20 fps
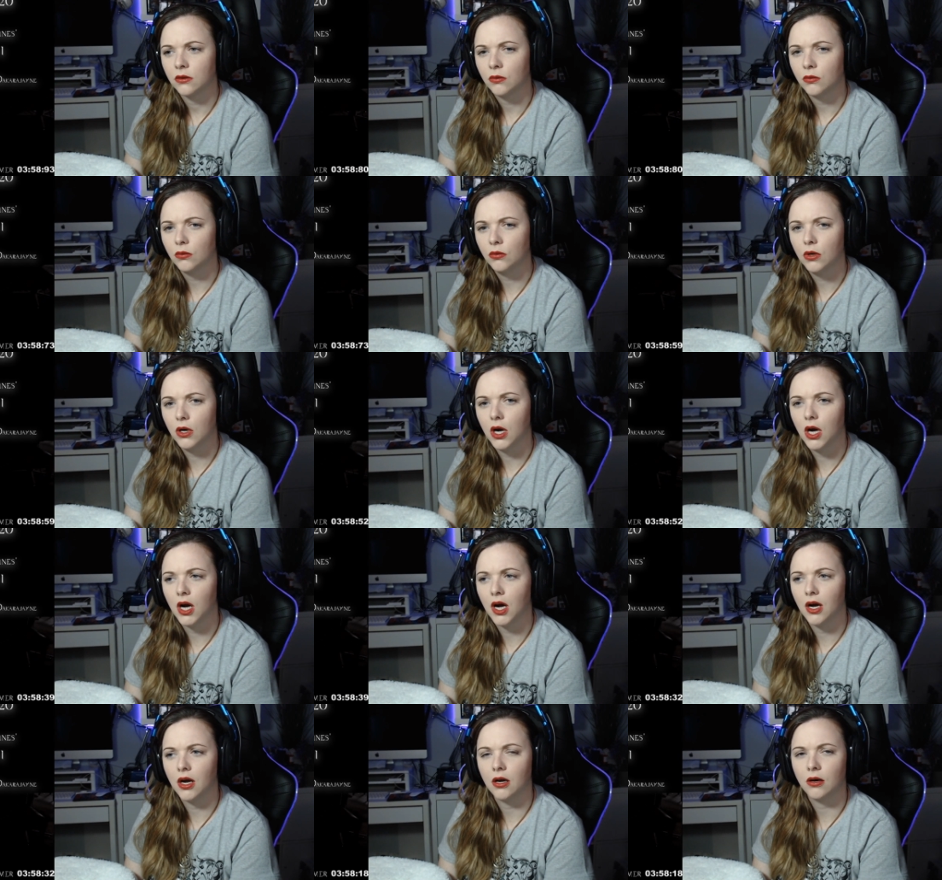
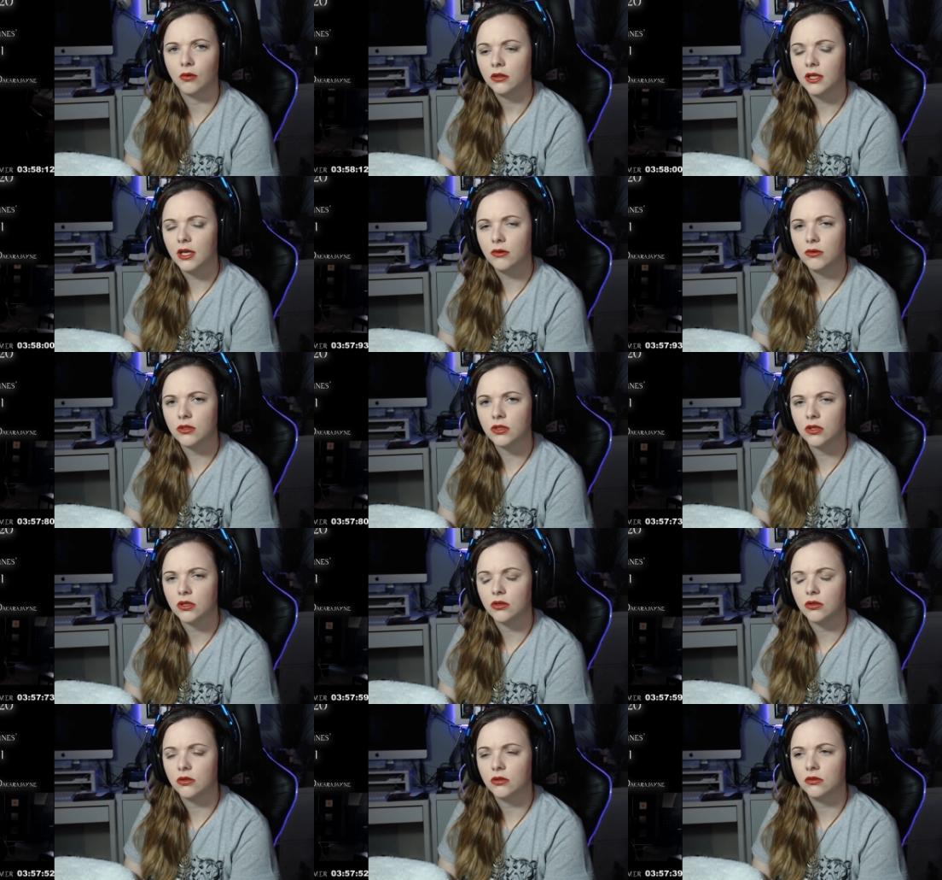Wow, that was
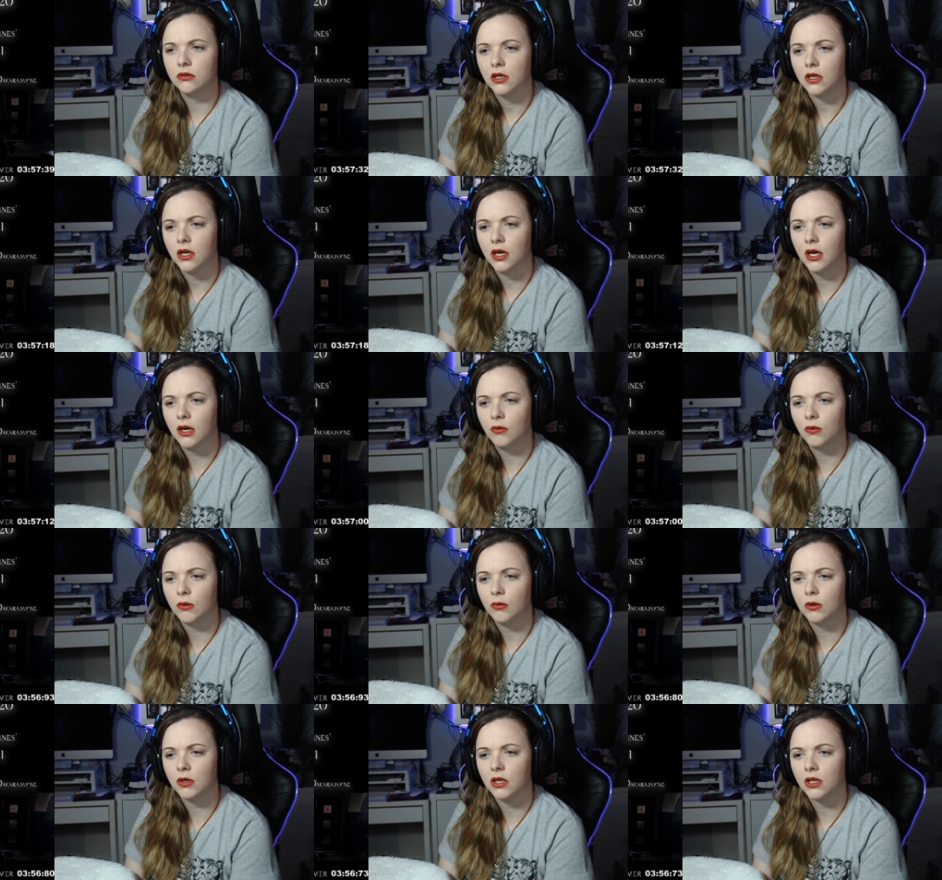cool. I
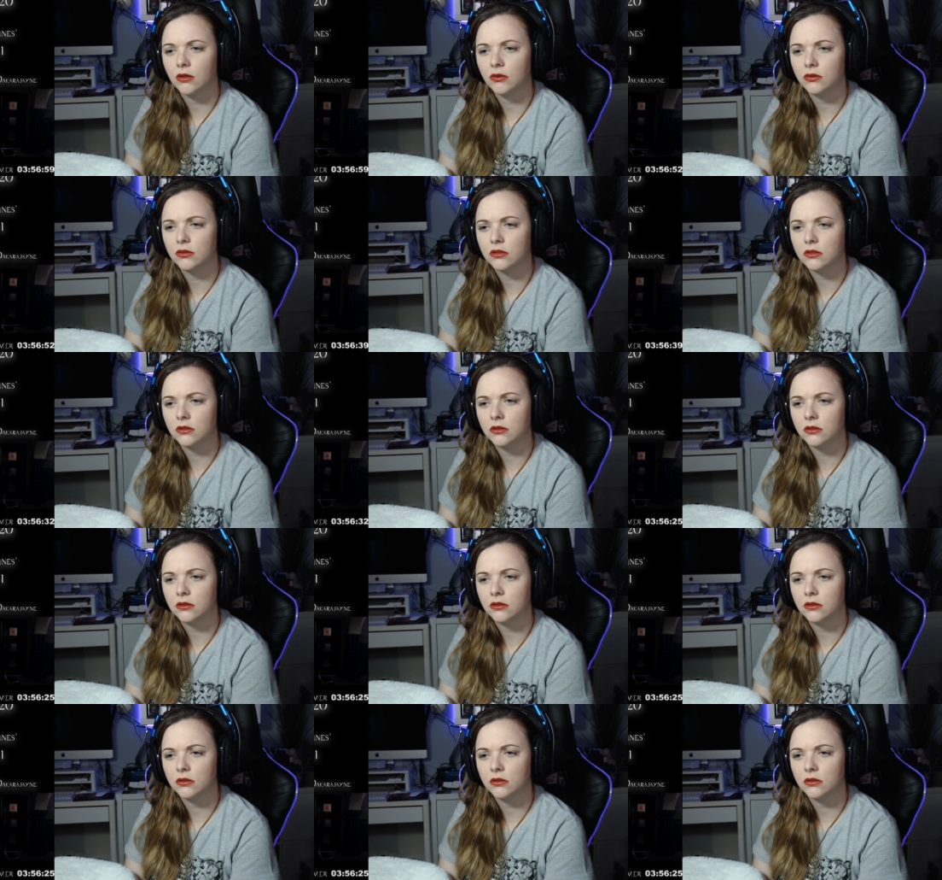want one of those.